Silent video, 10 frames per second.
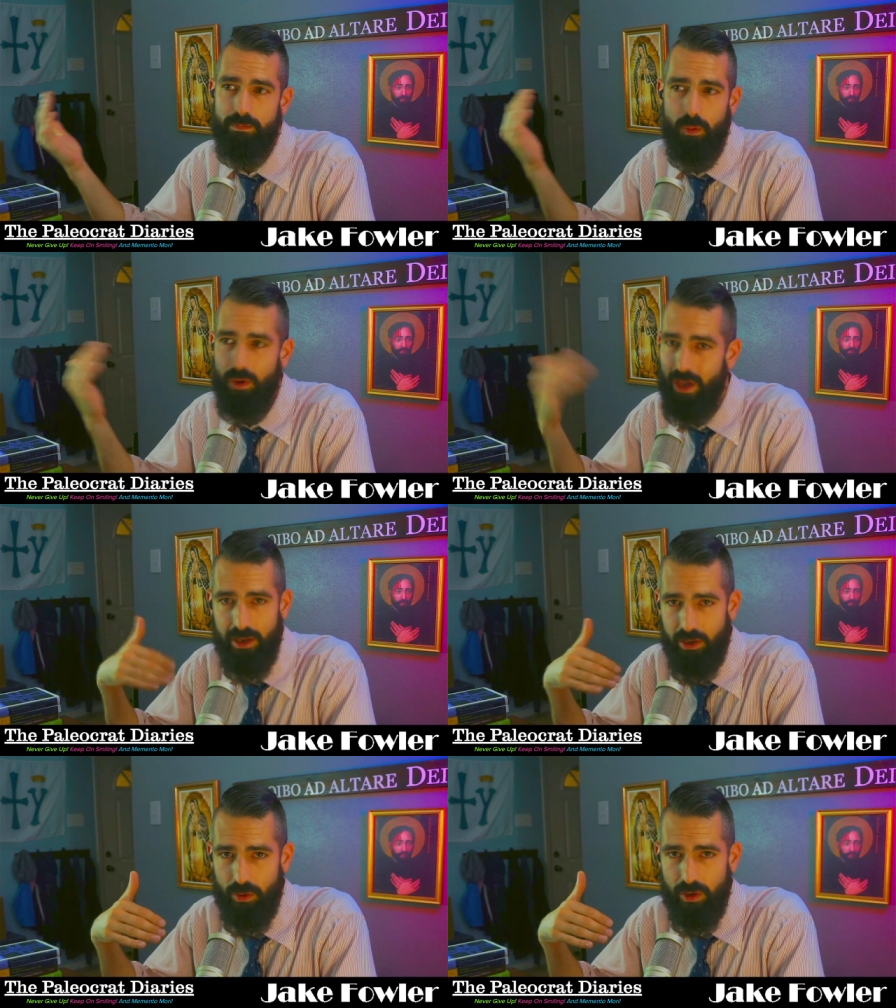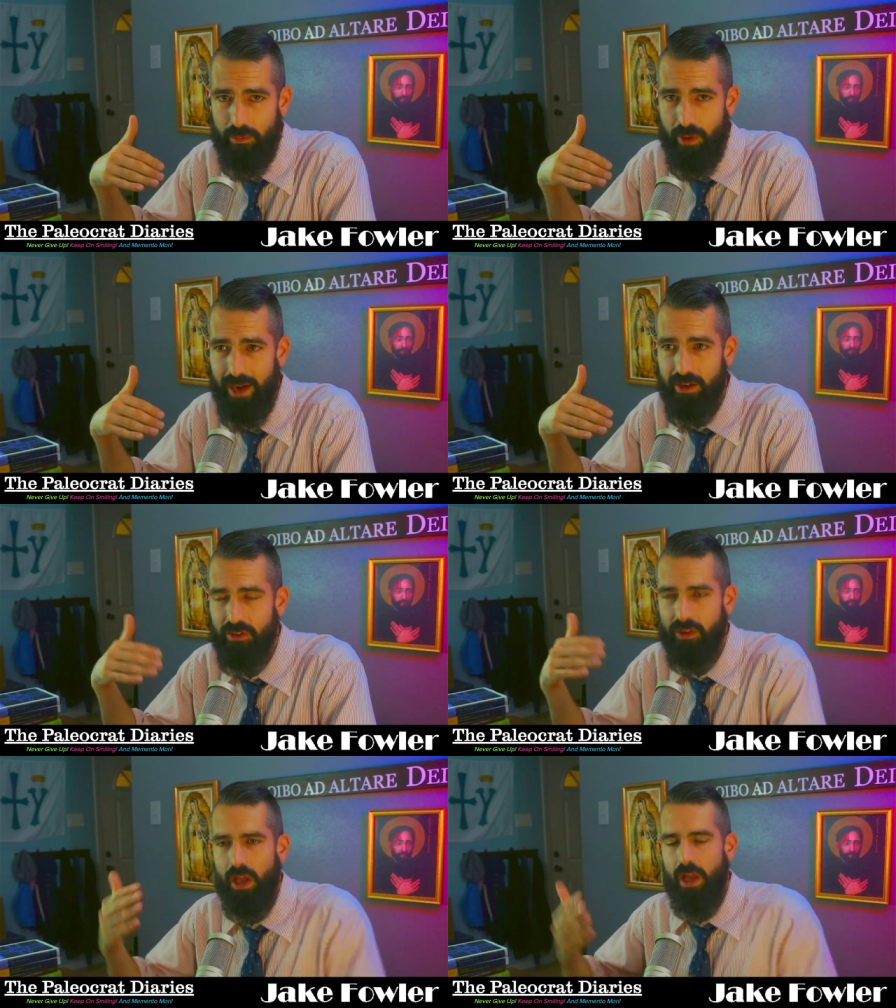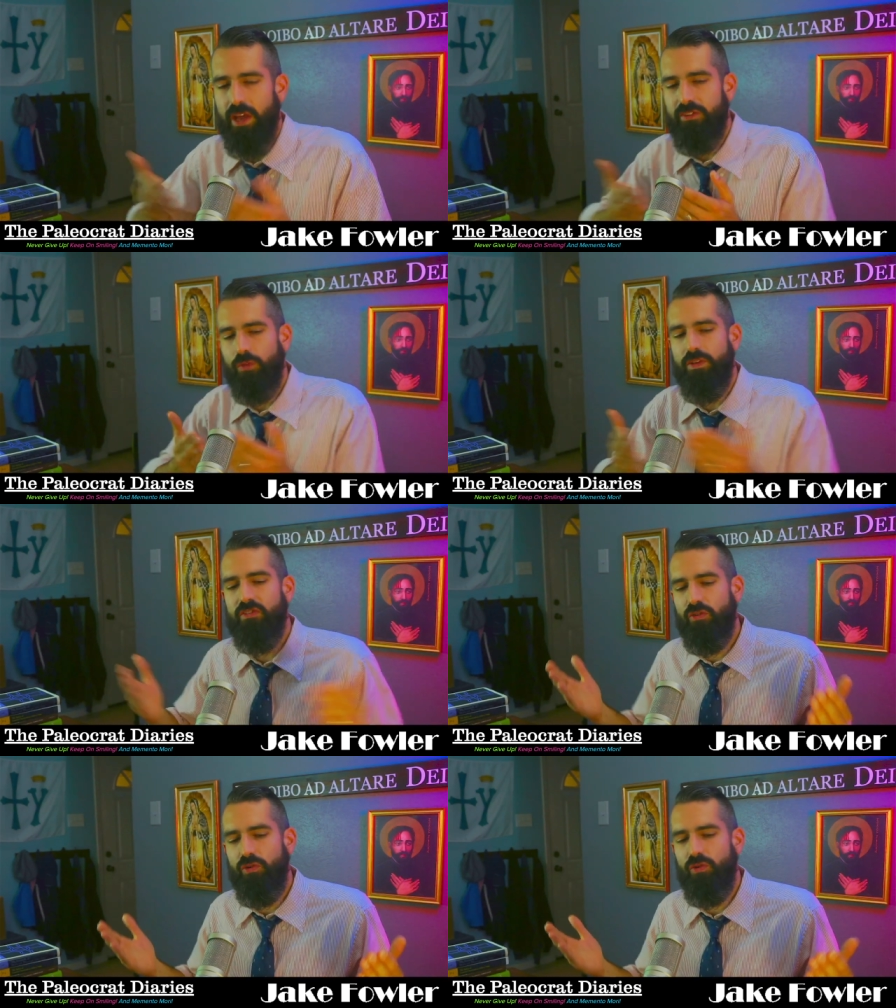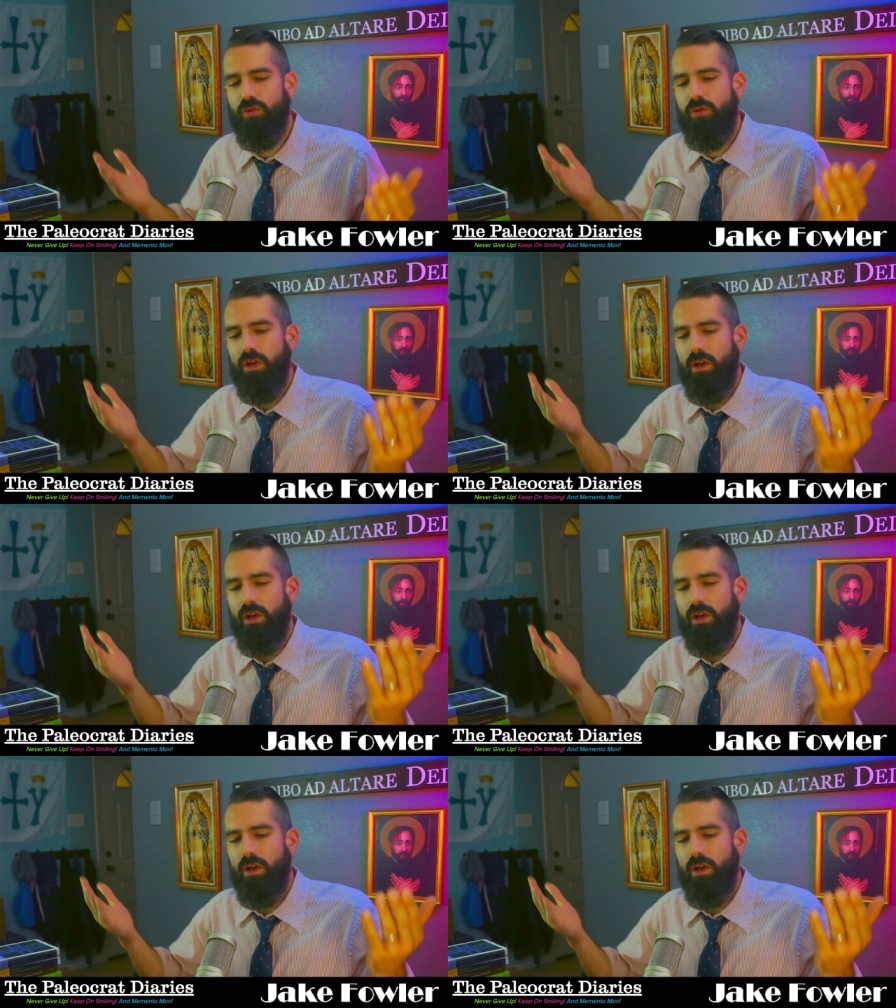we're not going to do it in practice. And so these two